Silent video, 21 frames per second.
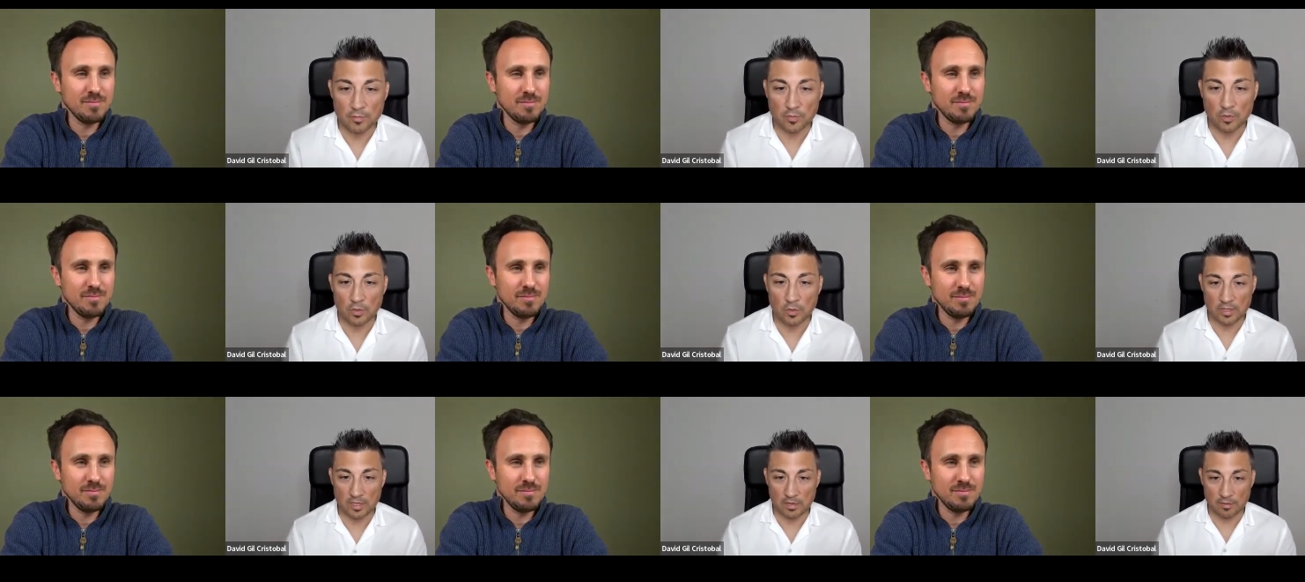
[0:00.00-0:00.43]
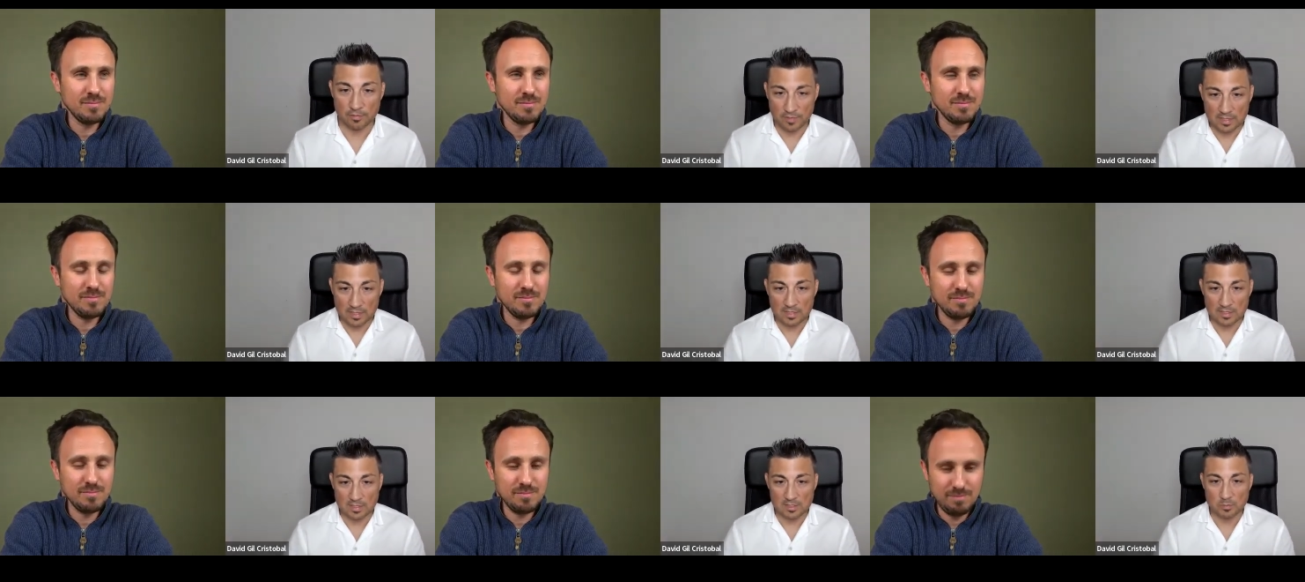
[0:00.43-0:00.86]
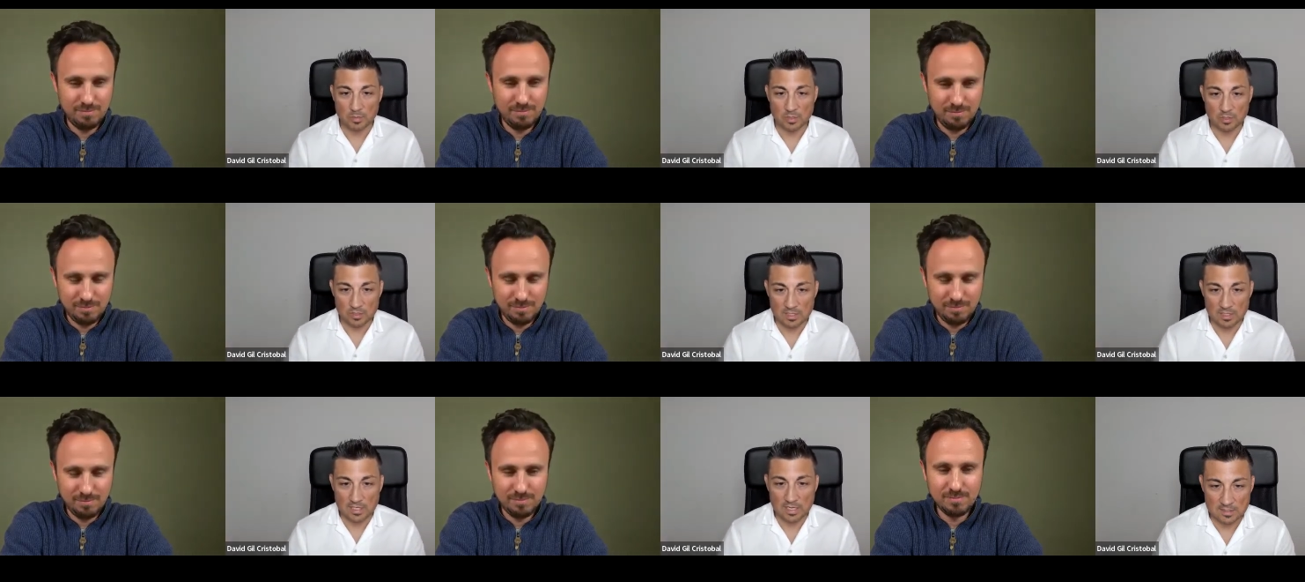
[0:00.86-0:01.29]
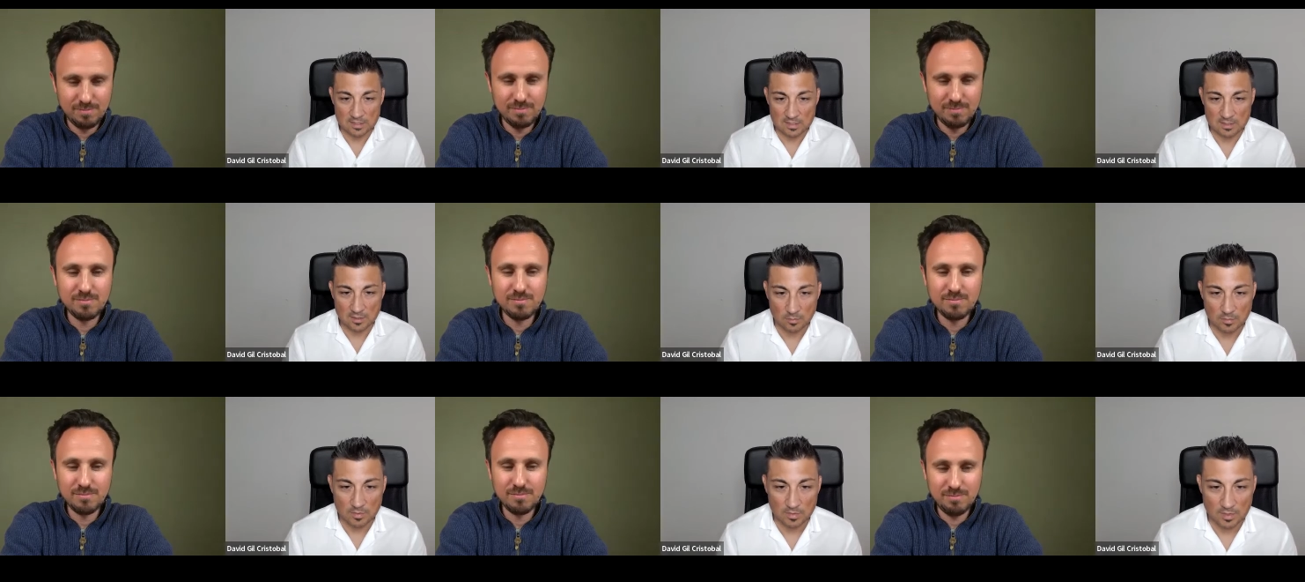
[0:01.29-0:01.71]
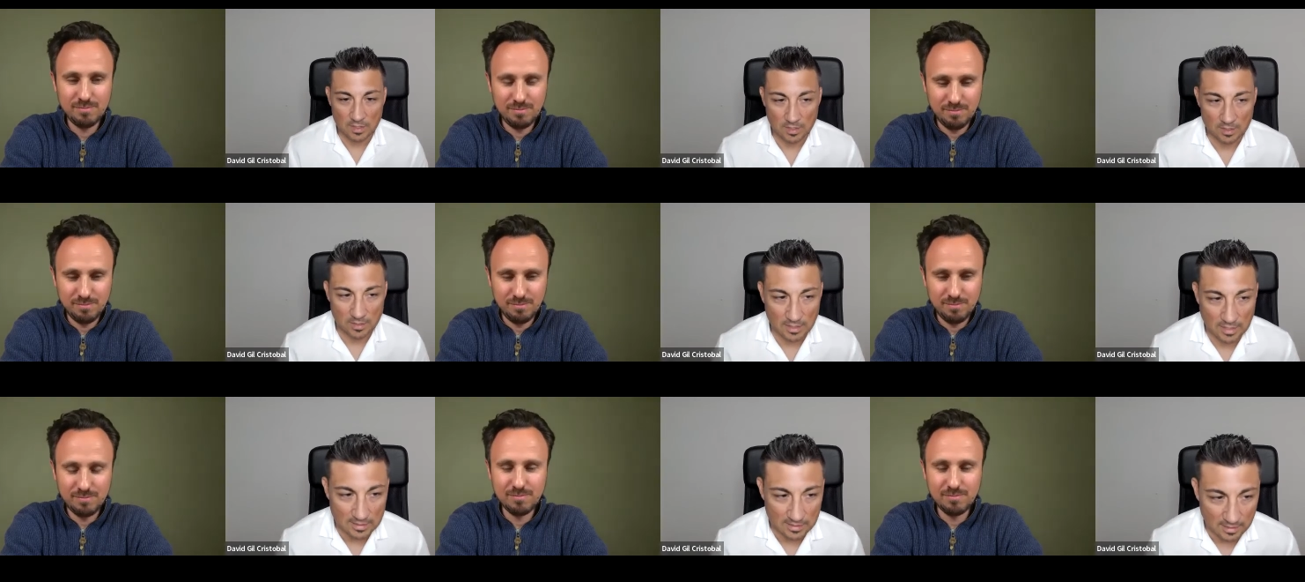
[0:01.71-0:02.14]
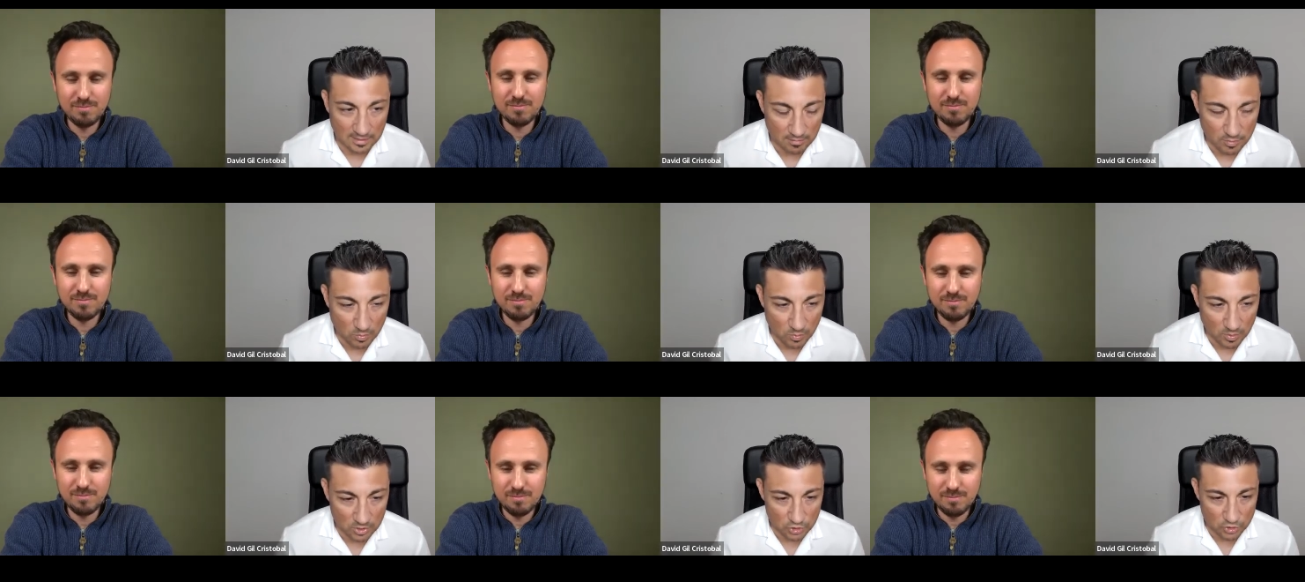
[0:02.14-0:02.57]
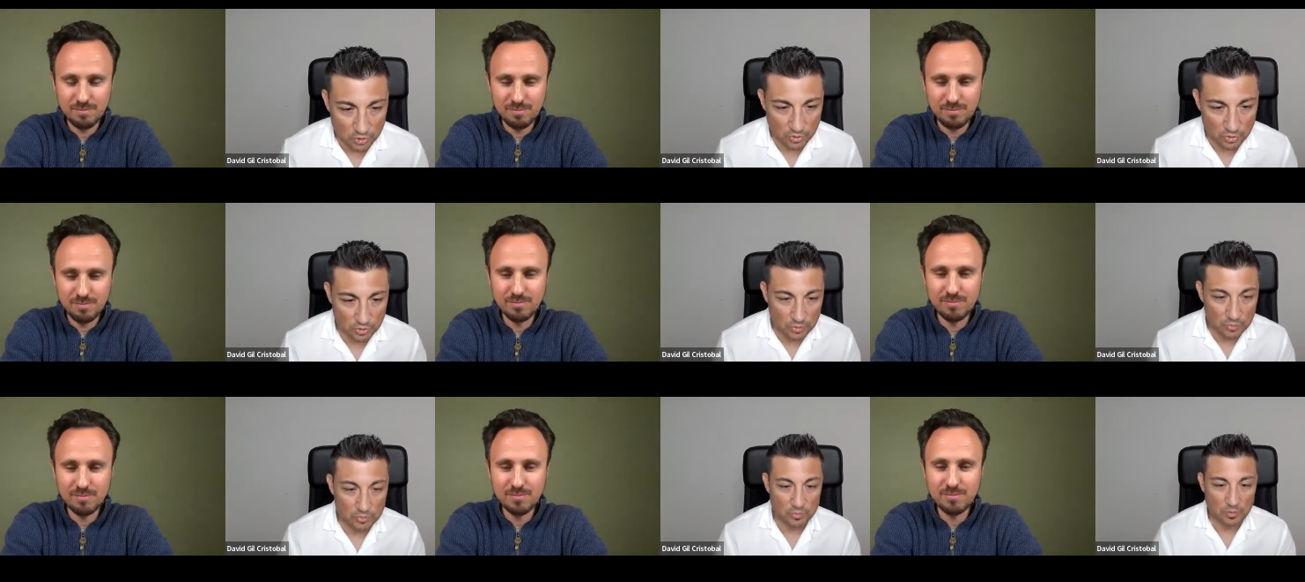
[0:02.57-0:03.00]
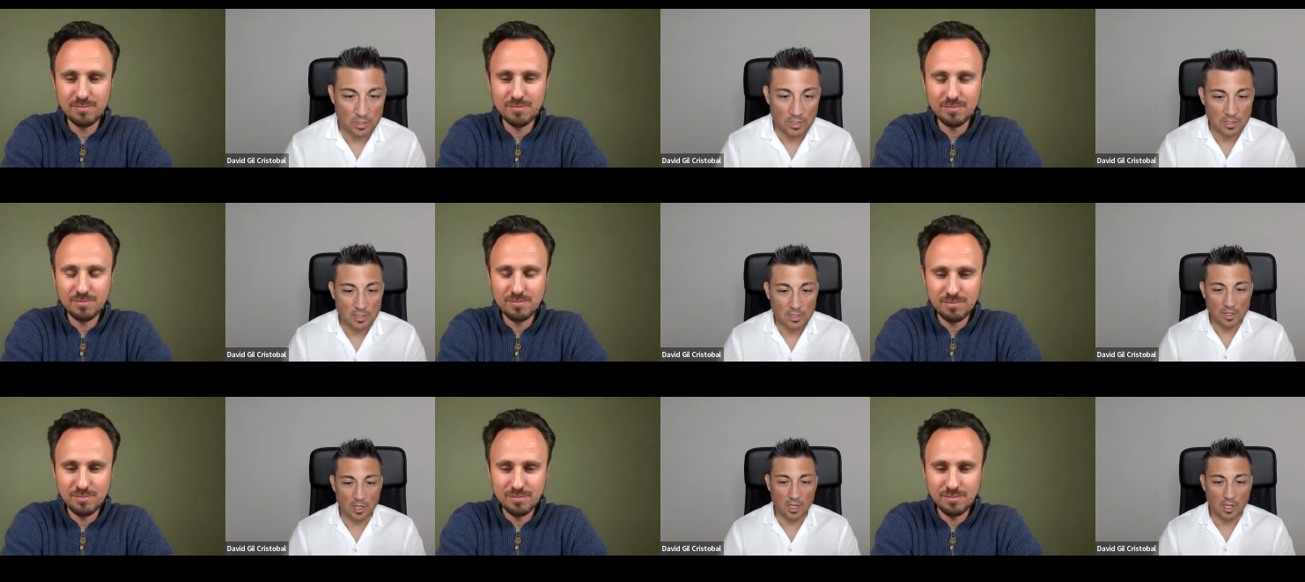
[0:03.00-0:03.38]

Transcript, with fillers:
Speaker 1: for their fitness because that's something that everyone should do.